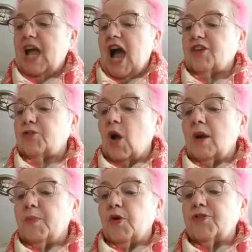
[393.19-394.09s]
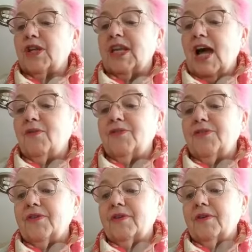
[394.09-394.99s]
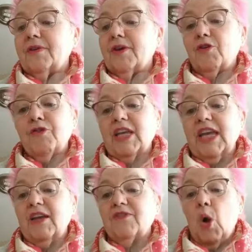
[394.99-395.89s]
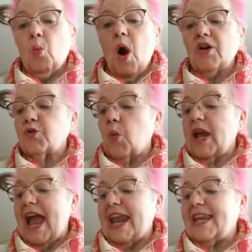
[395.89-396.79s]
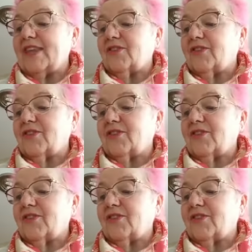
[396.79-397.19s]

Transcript: A strong person loves, forgives, walks away, let,